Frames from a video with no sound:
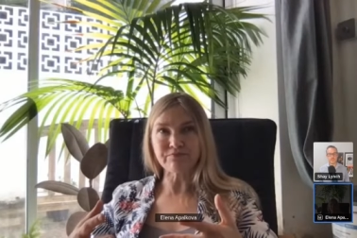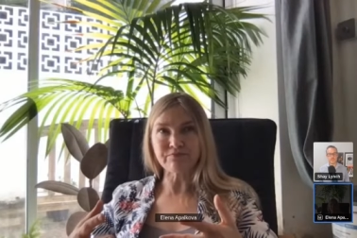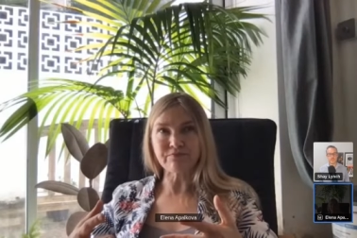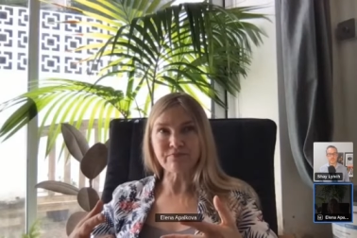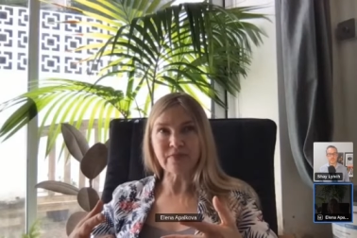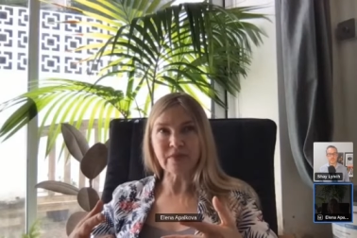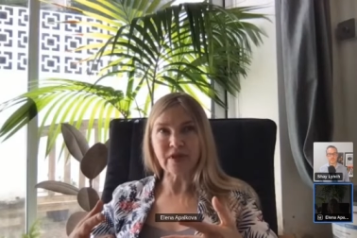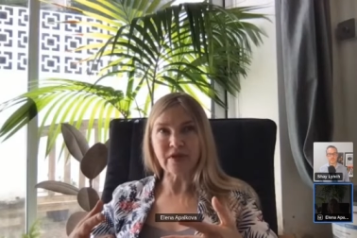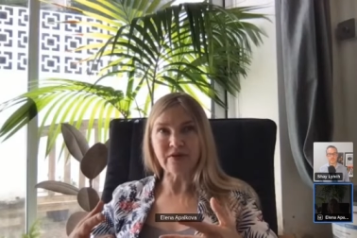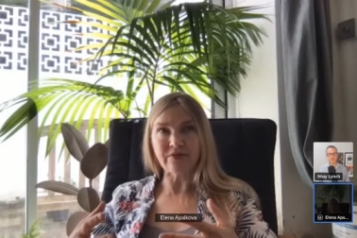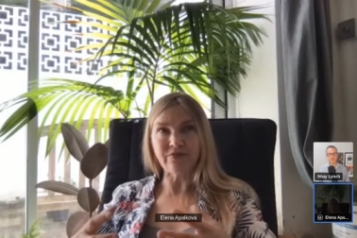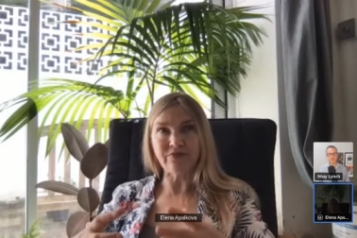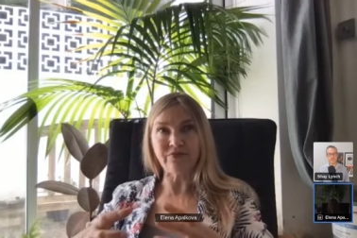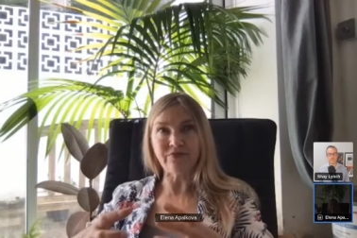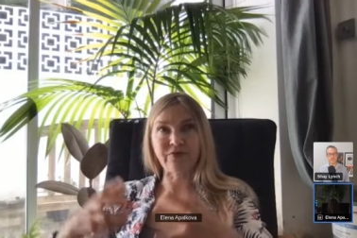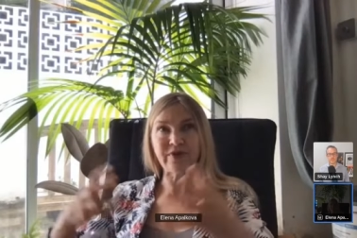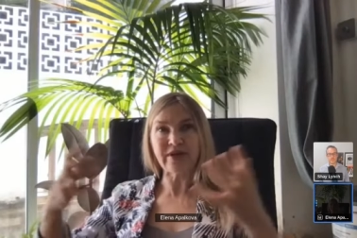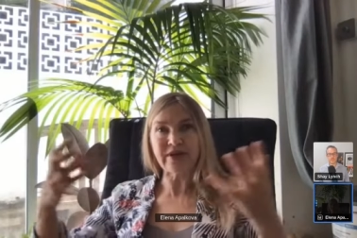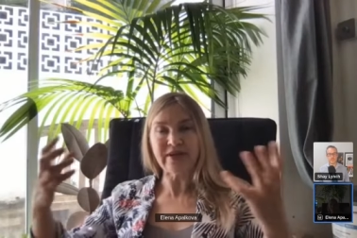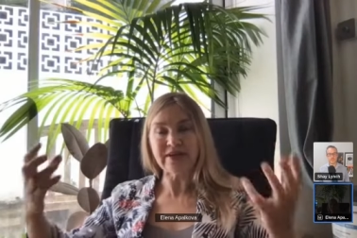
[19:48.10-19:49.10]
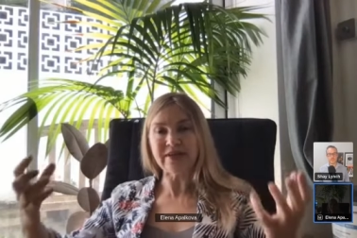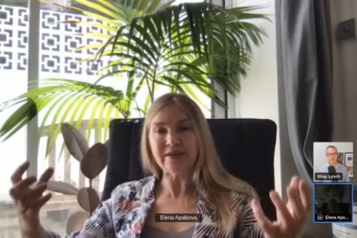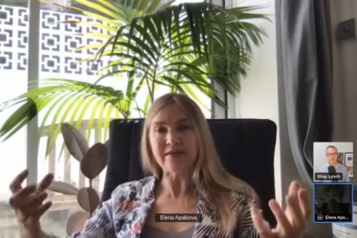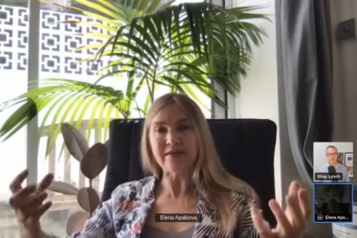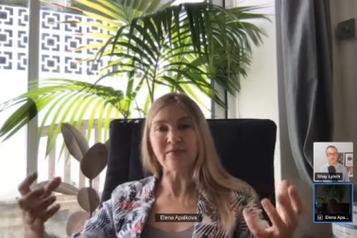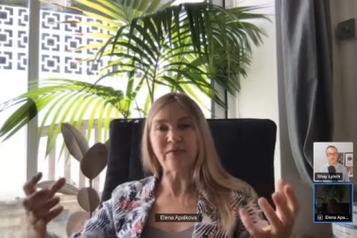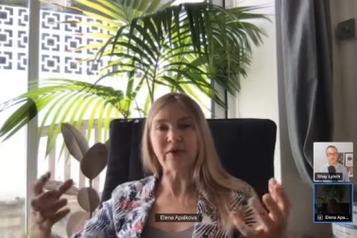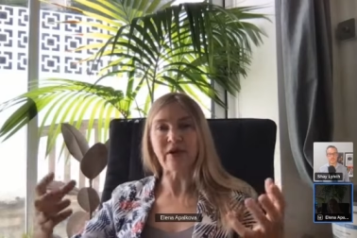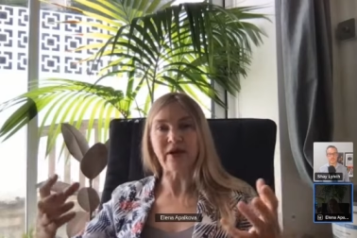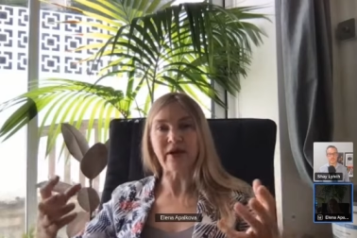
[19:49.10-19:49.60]
freedom
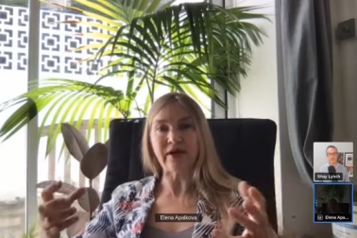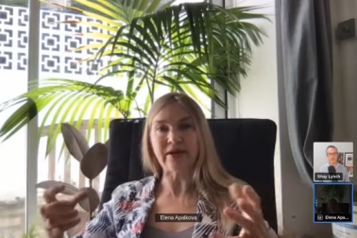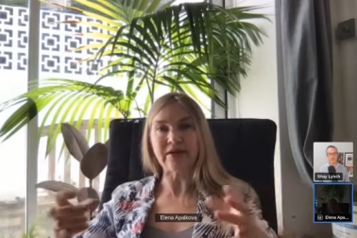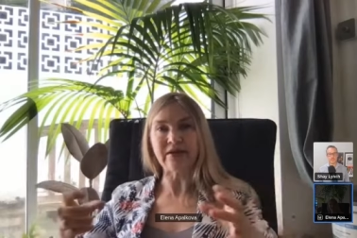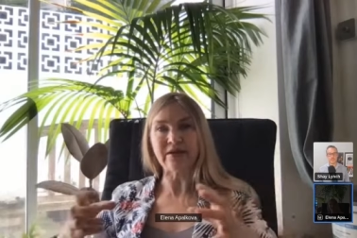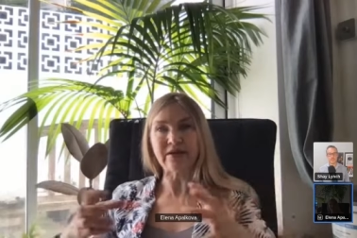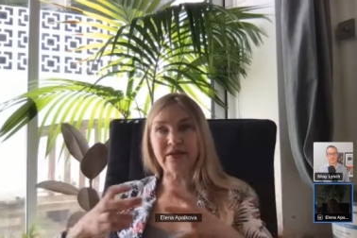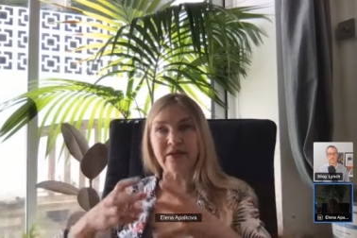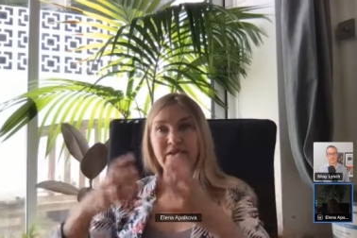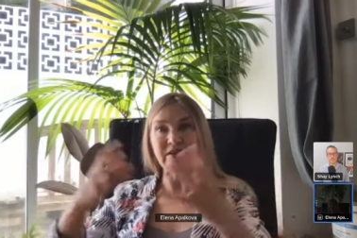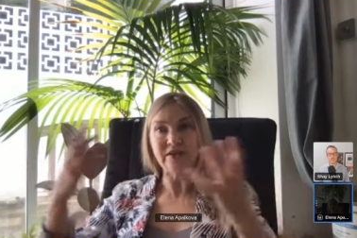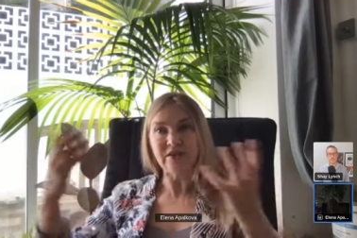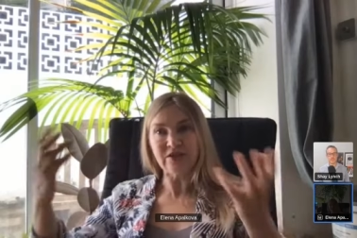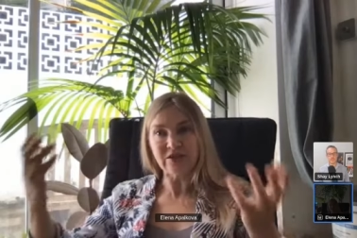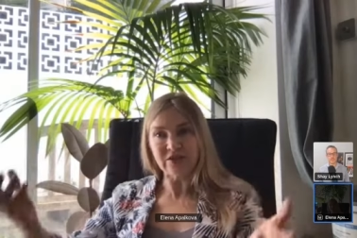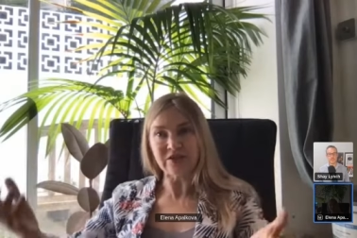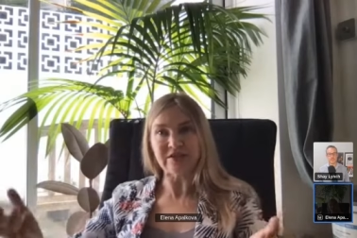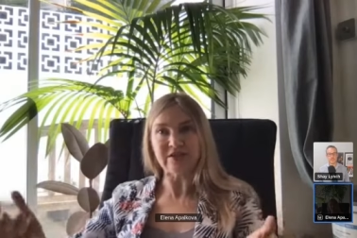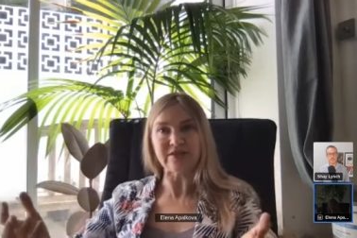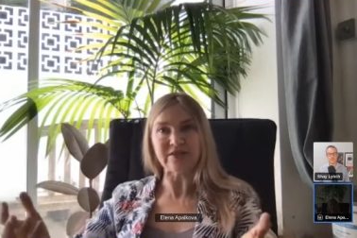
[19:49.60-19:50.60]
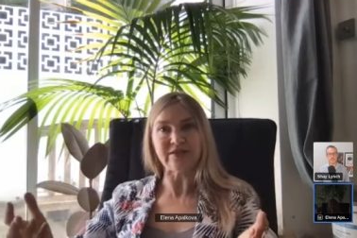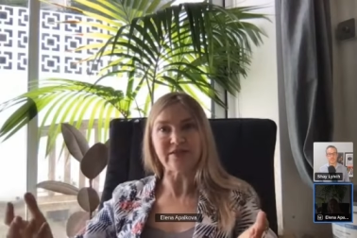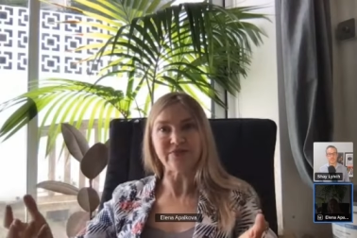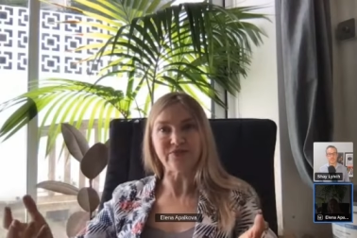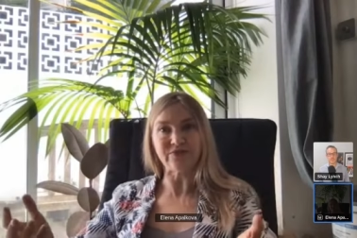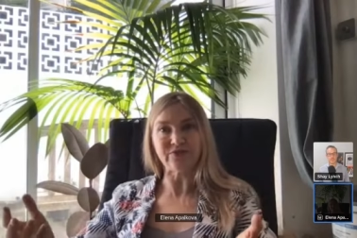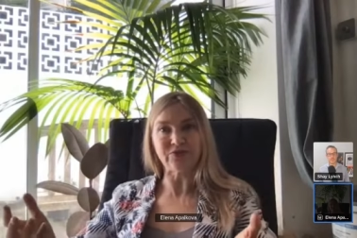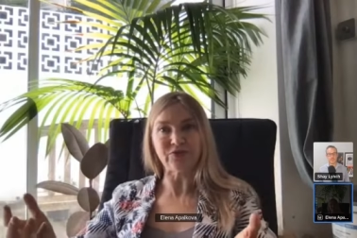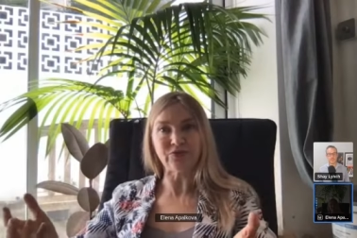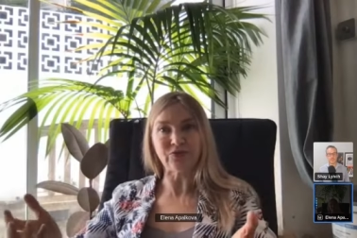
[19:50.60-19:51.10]
and initiative
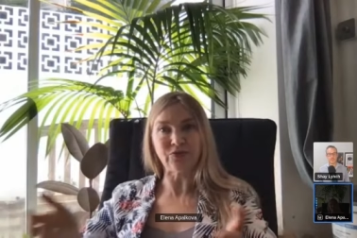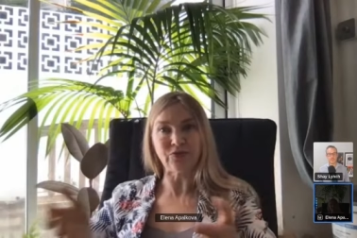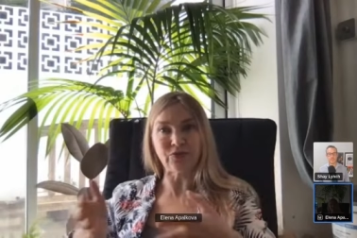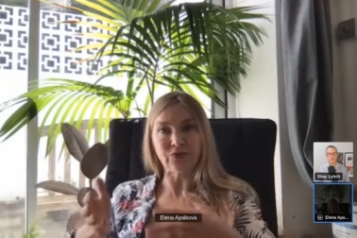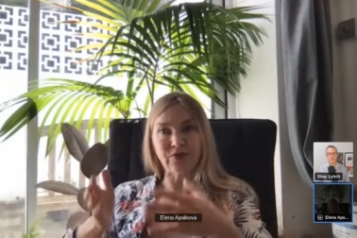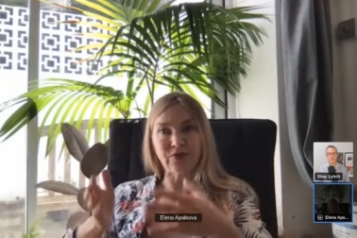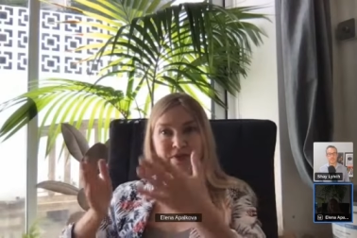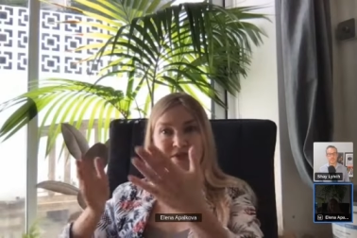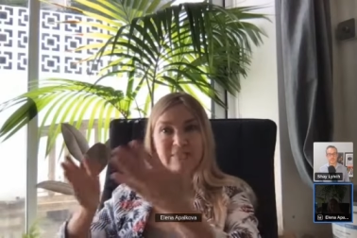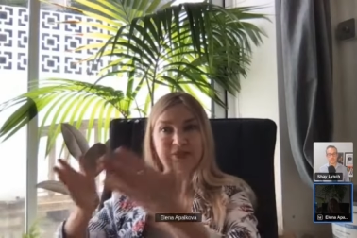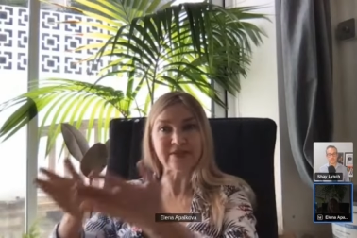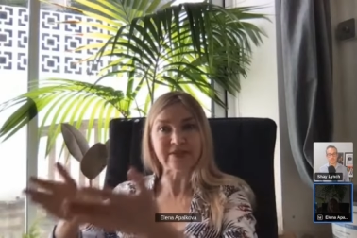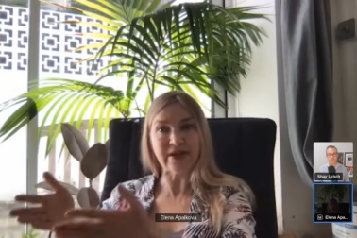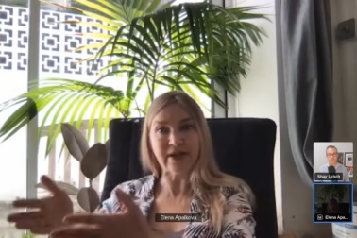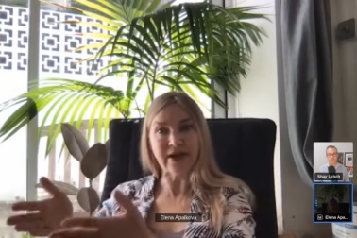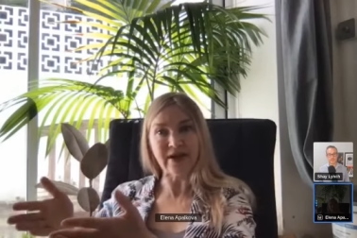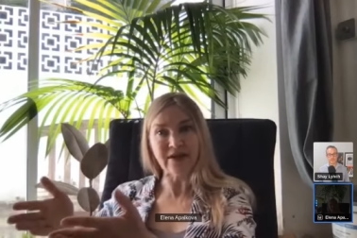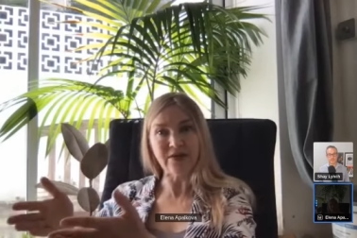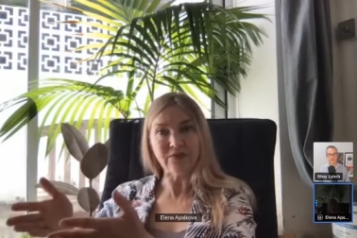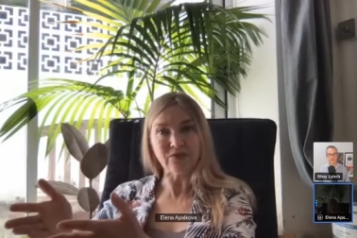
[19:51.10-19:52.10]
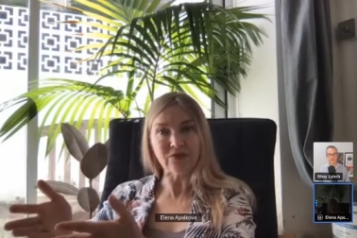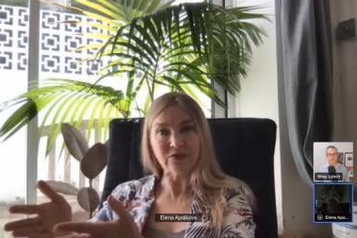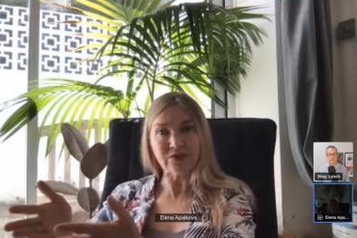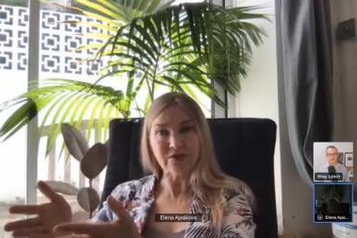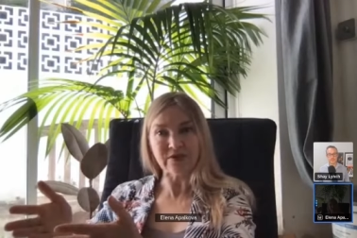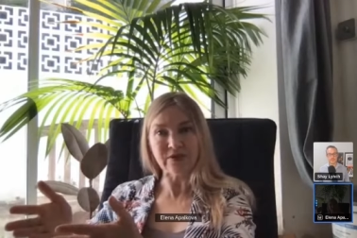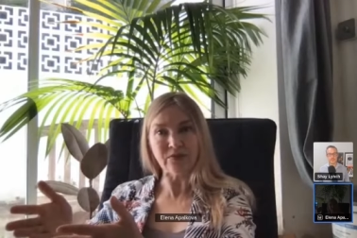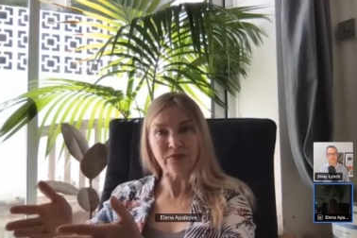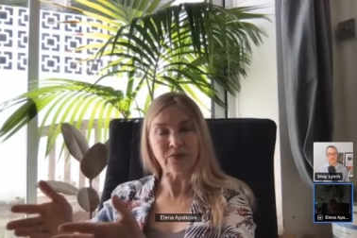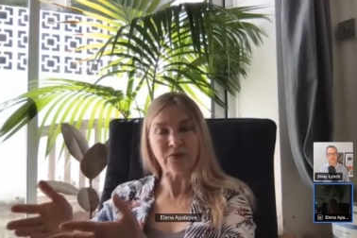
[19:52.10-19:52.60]
to decide what they
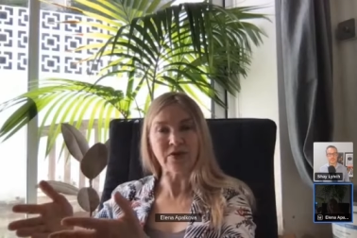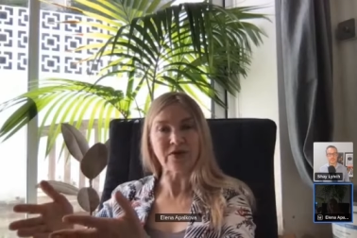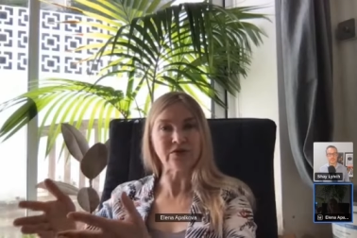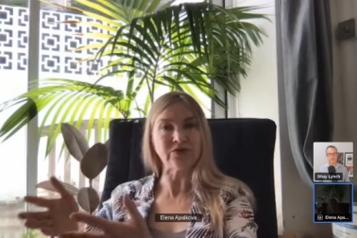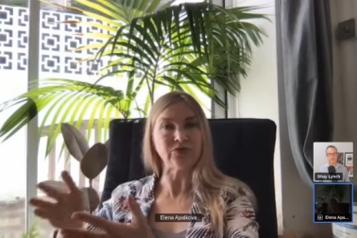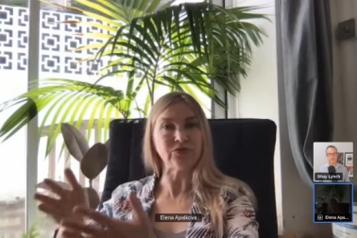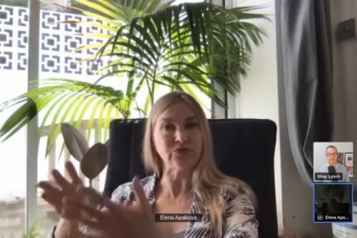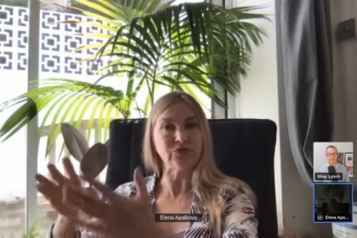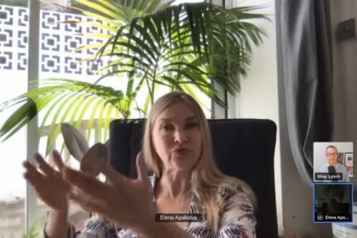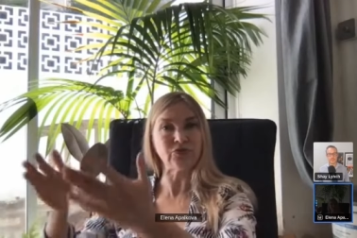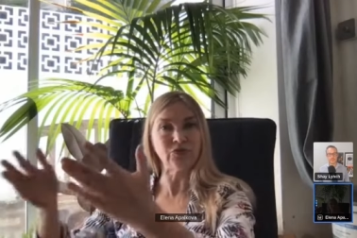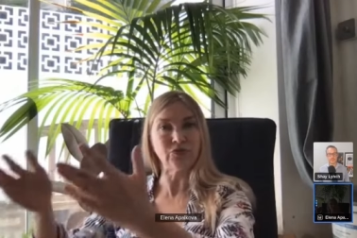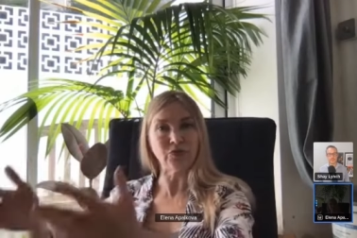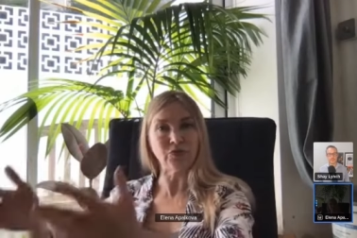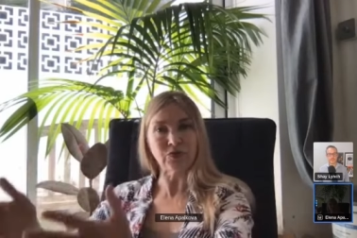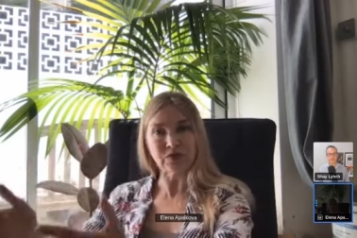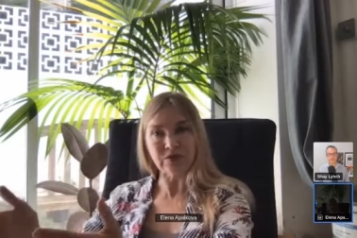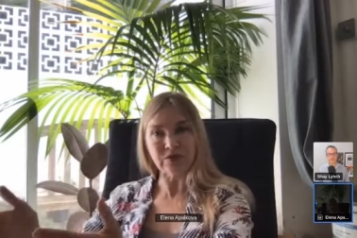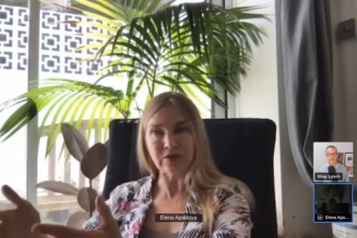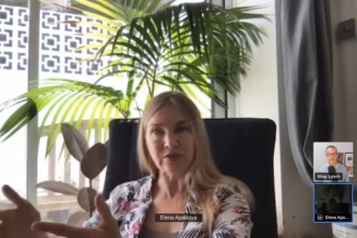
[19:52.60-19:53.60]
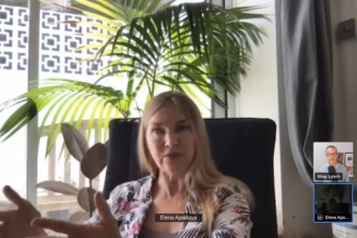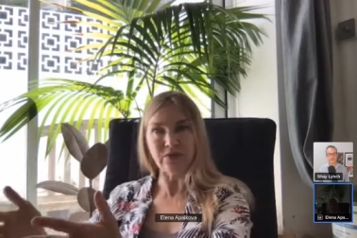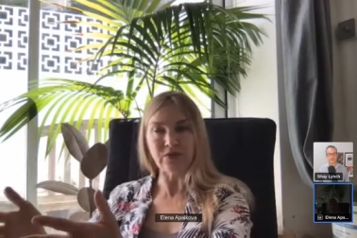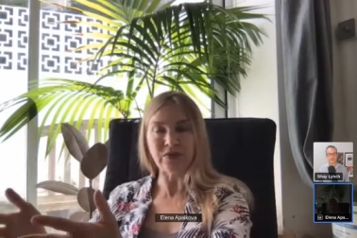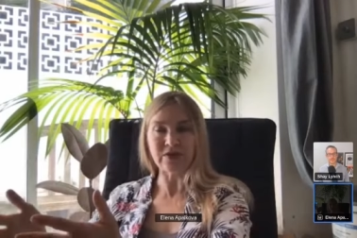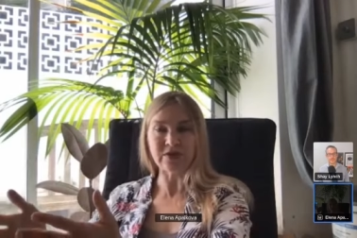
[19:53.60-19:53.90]
want, to do what they want,